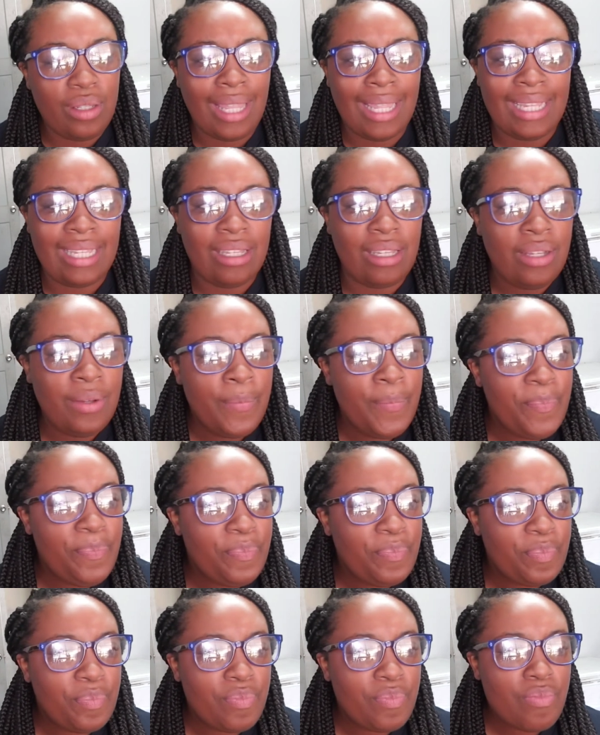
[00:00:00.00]
like
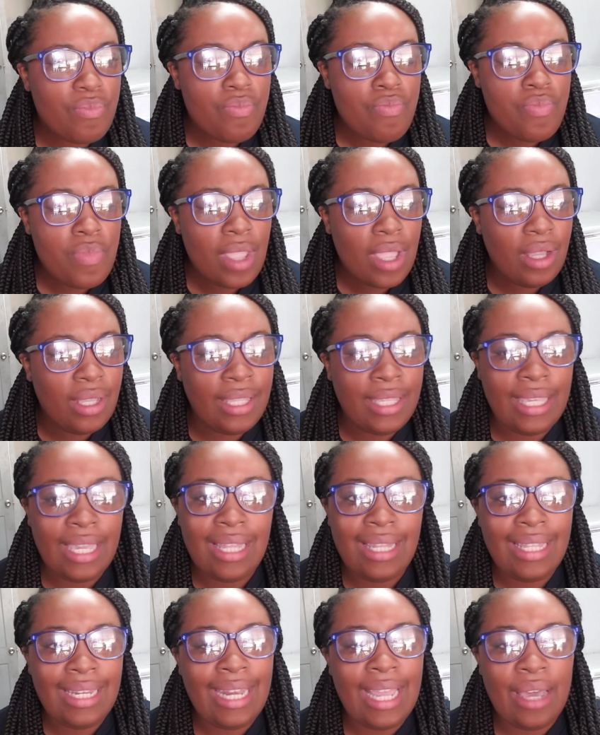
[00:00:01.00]

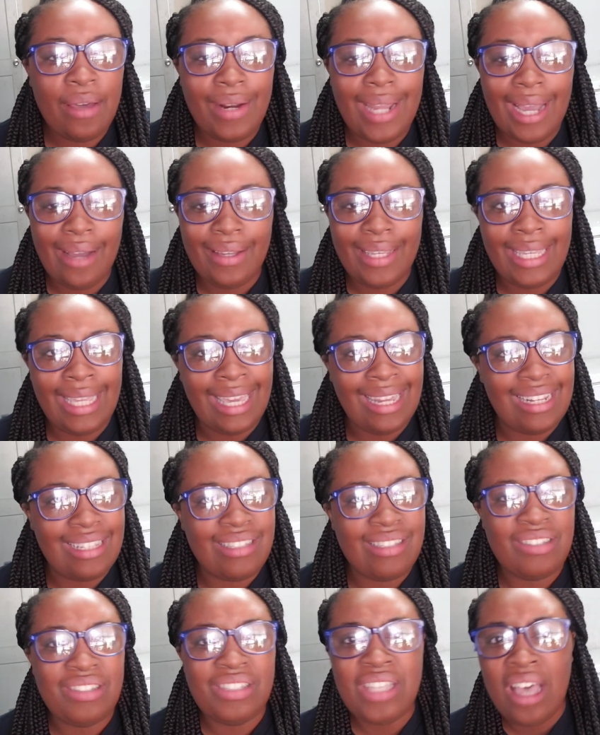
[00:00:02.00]
yelling out how he had a
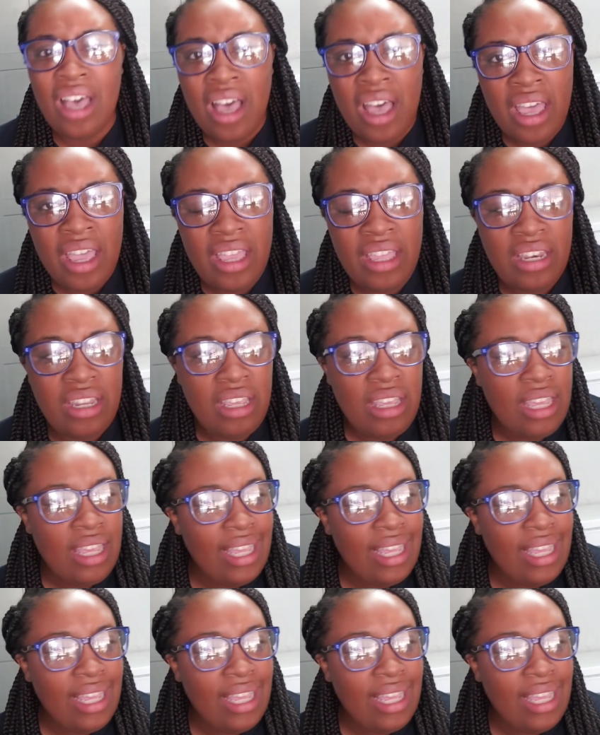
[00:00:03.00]
son.